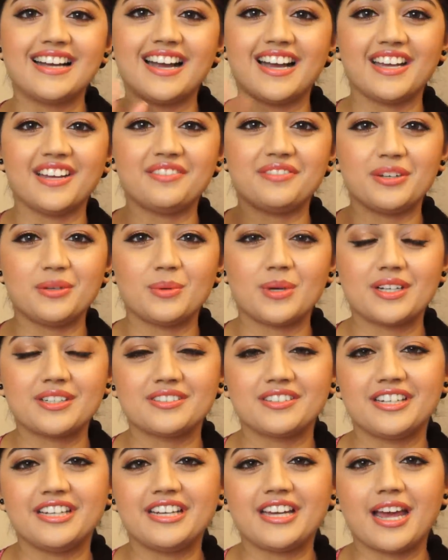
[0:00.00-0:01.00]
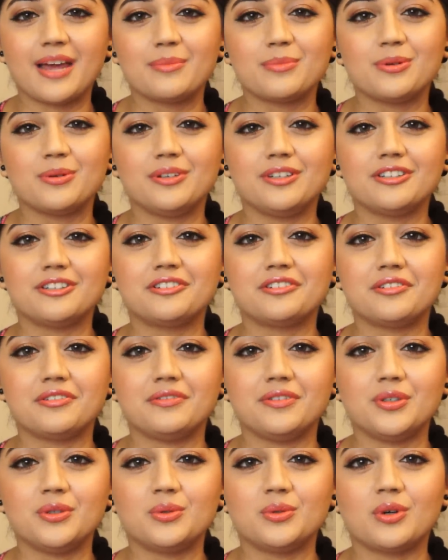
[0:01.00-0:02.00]
Hi everyone, today I'm doing a
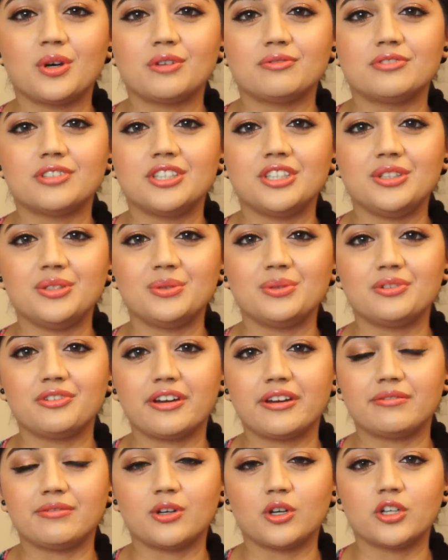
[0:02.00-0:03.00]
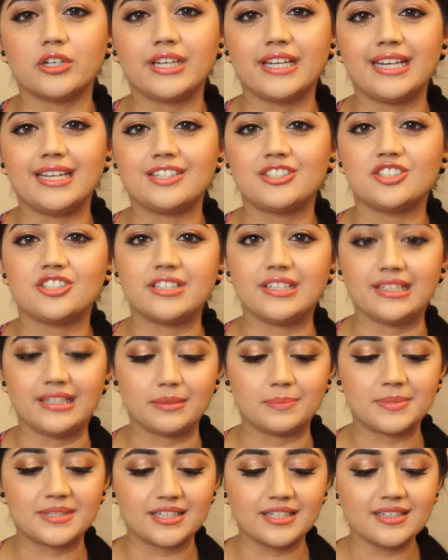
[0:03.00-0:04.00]
review of the new Revlon HD
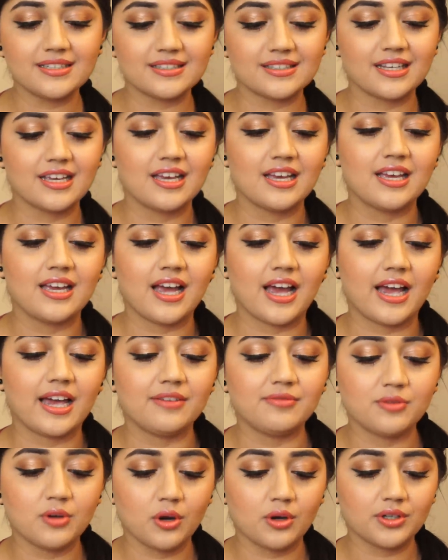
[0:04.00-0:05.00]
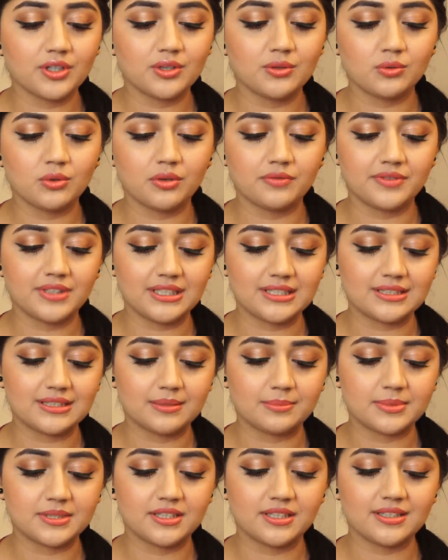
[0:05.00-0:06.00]
lipsticks. I've got two of these
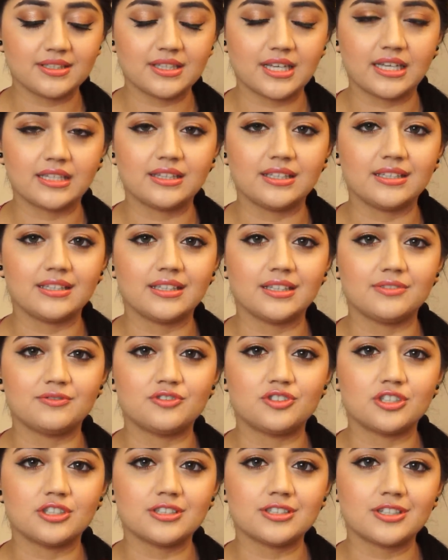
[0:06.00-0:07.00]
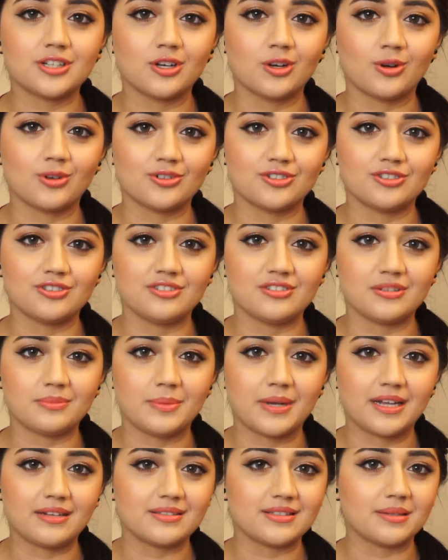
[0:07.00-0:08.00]
lipsticks. I think they've just launched in
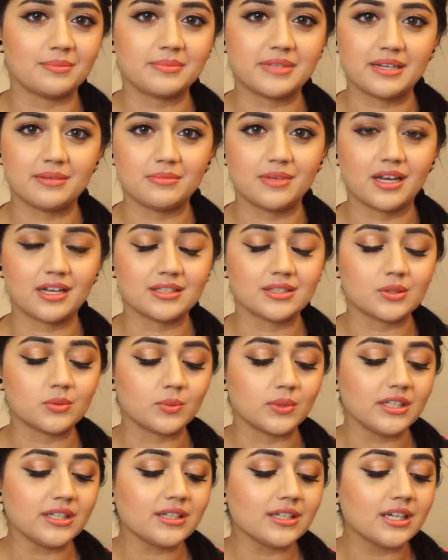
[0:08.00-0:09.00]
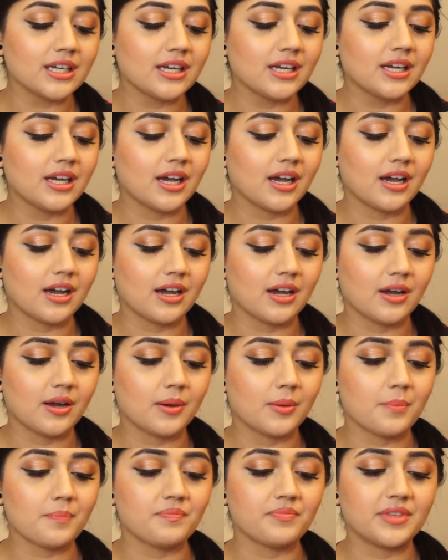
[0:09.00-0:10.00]
Japan sometime last week.
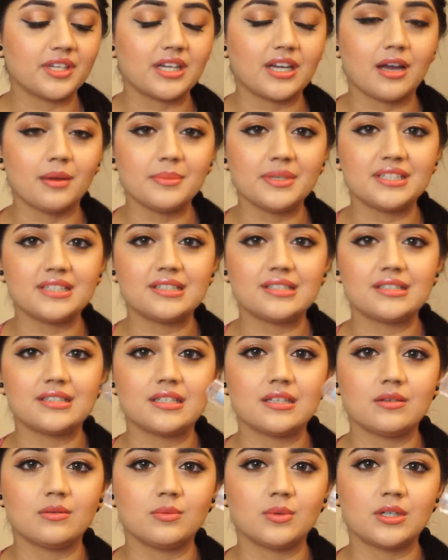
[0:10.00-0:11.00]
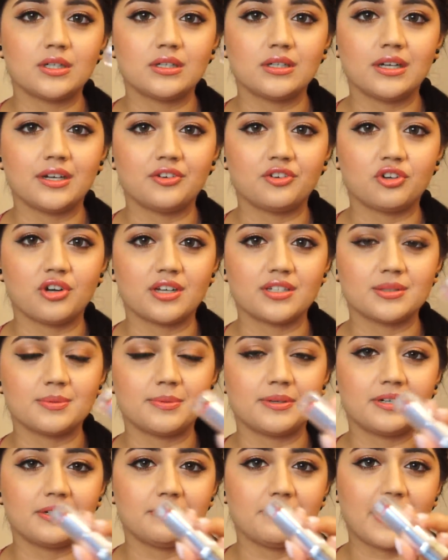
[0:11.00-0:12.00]
They come in a silver and
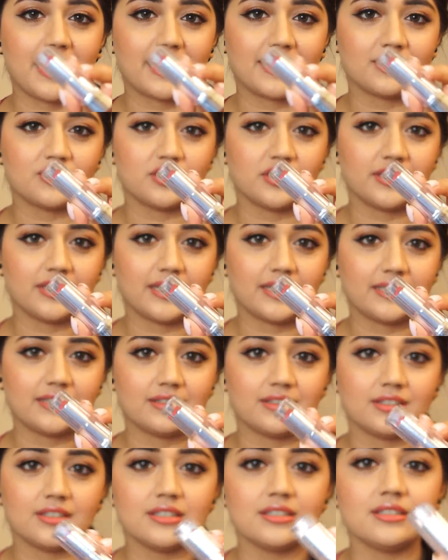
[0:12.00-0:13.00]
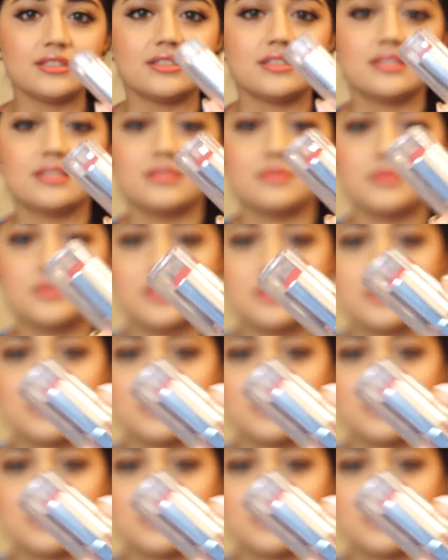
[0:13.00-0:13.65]
transparent packaging like this. Let me